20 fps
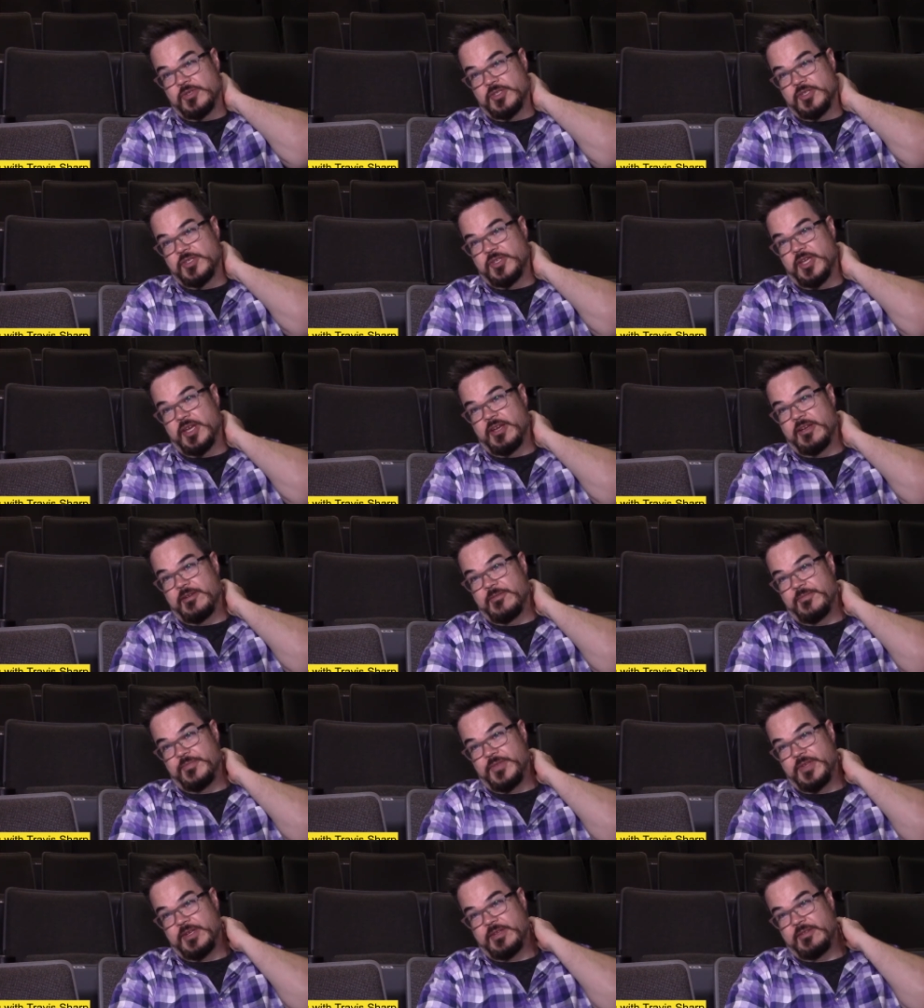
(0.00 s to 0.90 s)
It's like,
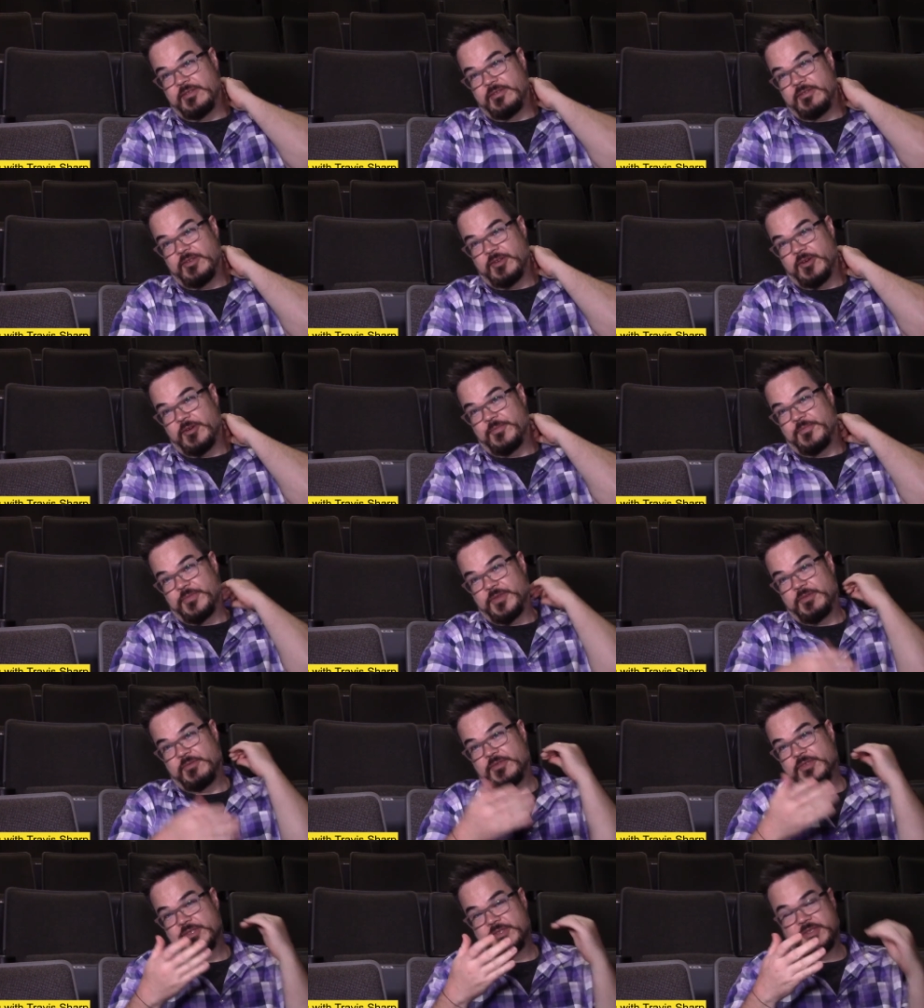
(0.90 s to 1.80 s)
you know, it
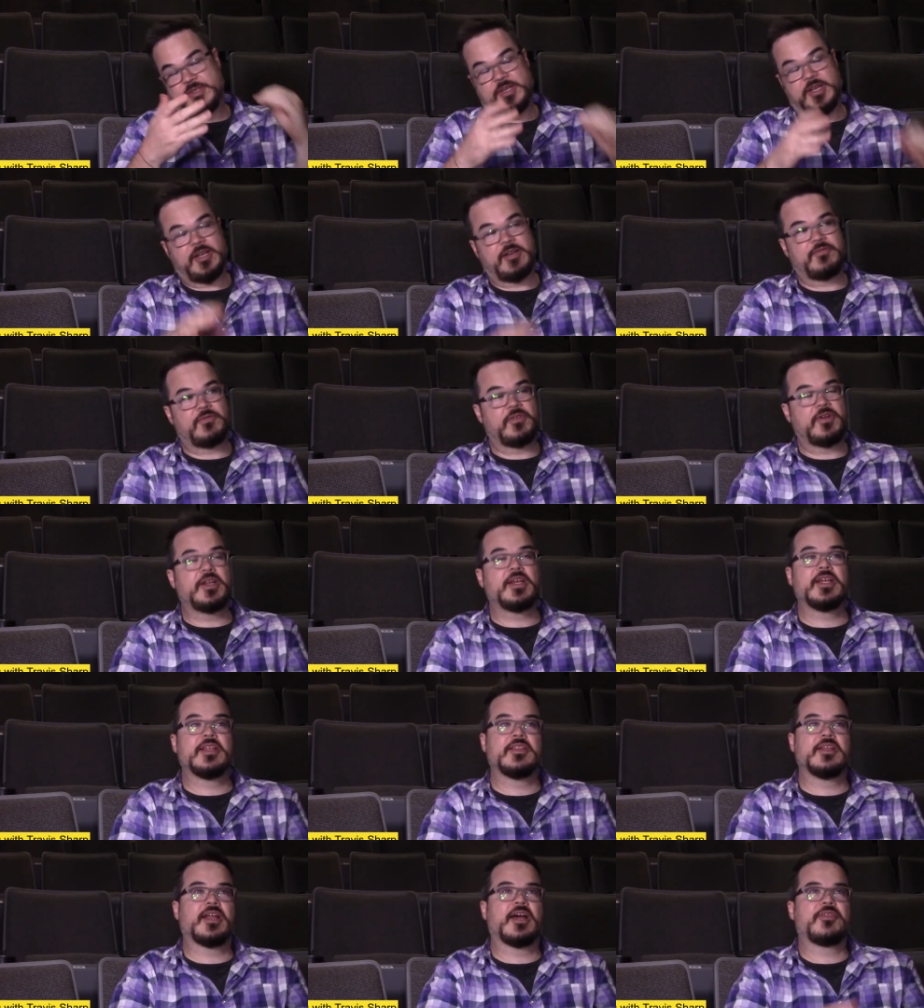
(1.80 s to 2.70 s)
was kind of funny.
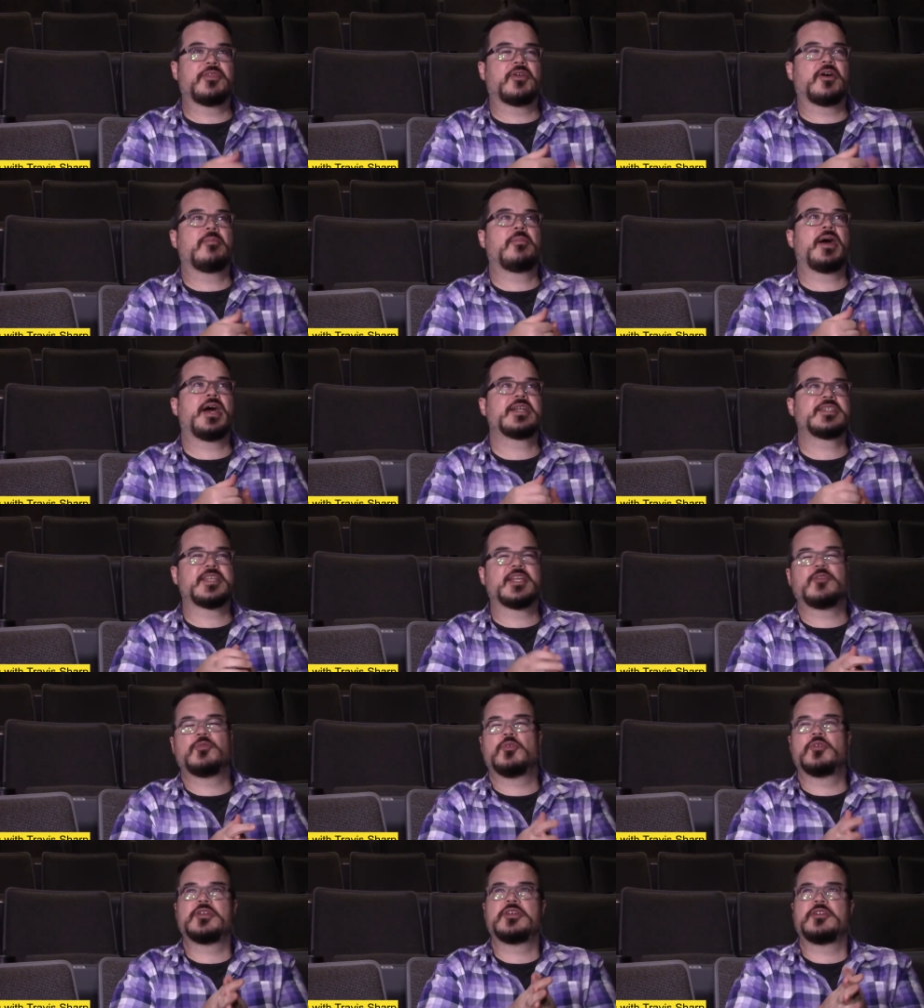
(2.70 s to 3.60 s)
And then I thought back, it's like,
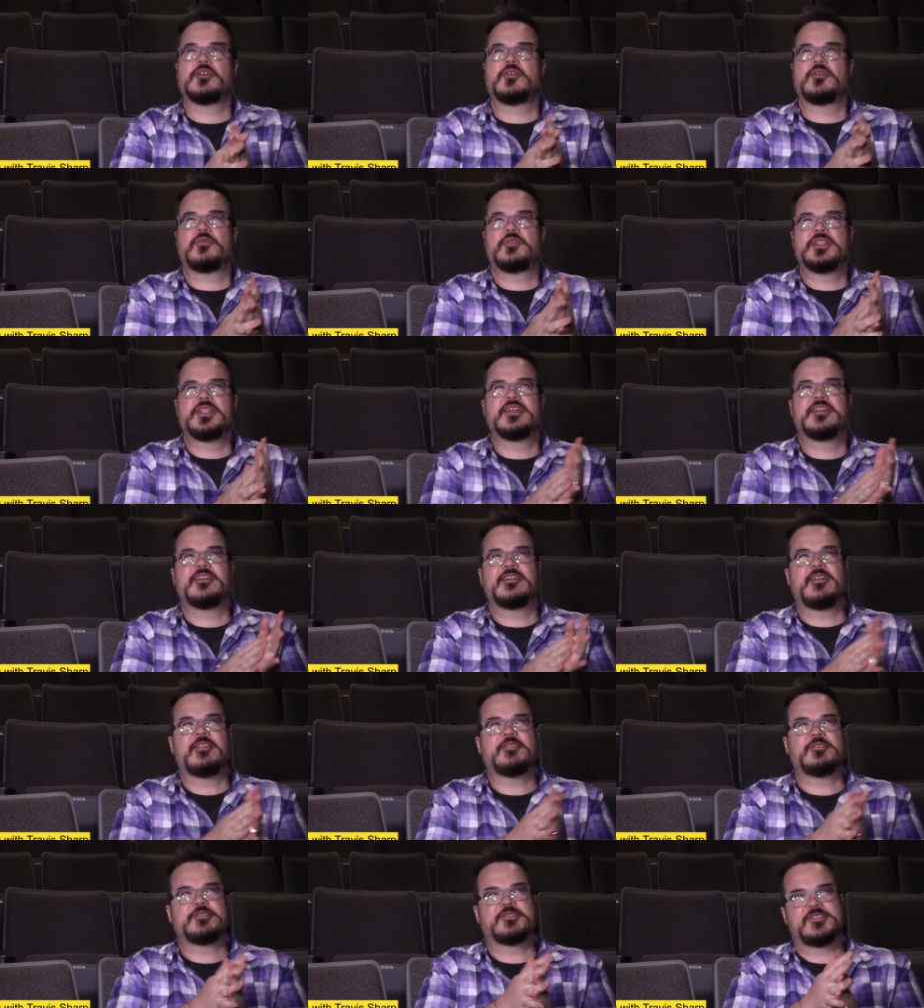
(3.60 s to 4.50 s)
well, you know what? We did
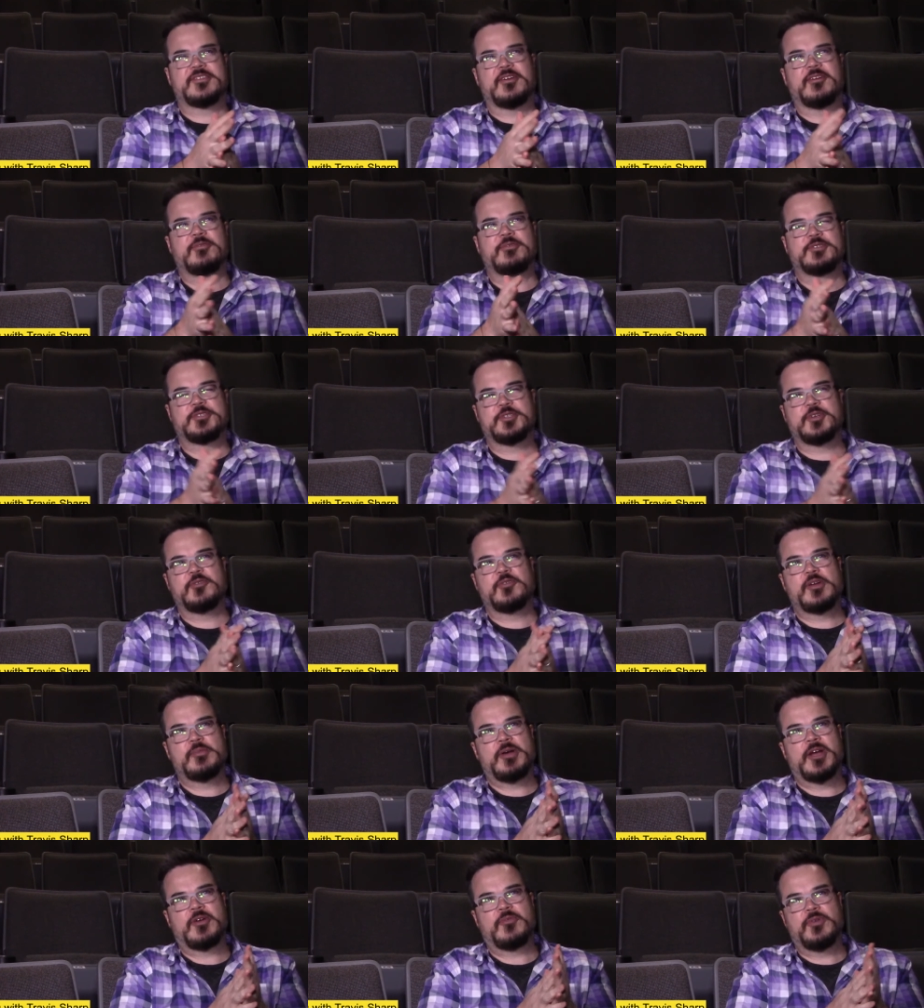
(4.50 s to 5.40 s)
another Star Wars show way
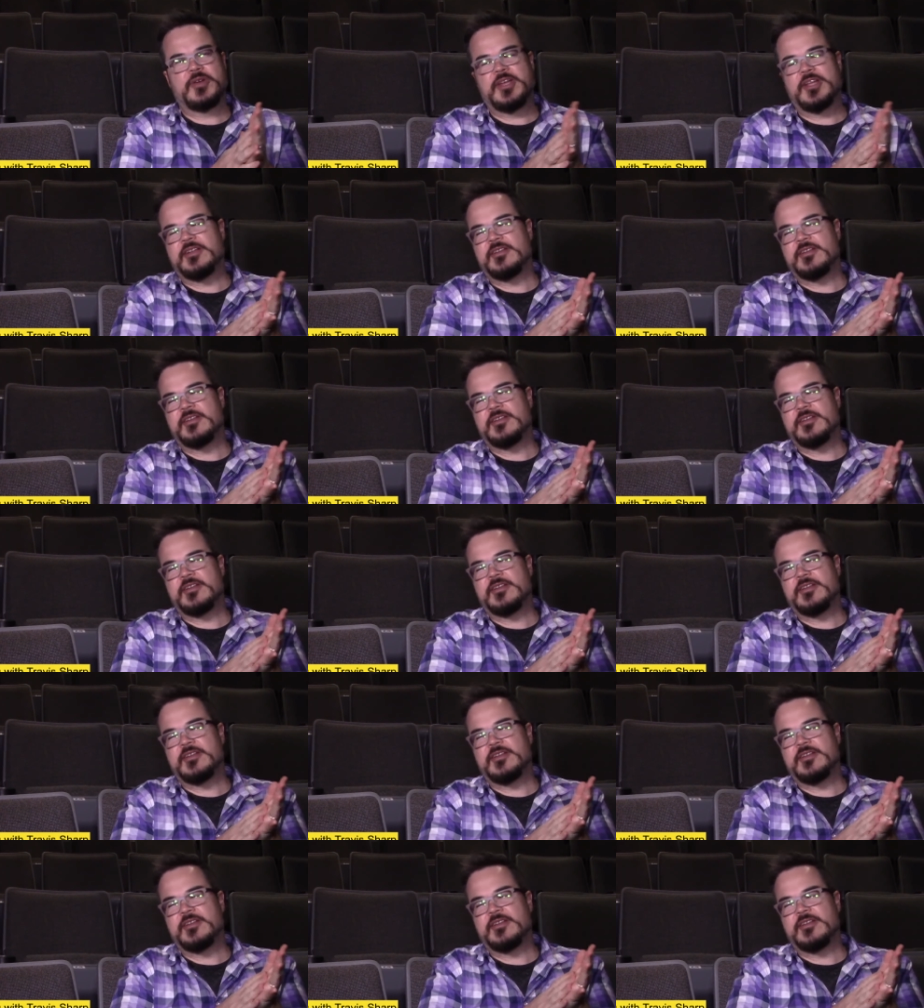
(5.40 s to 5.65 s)
back when,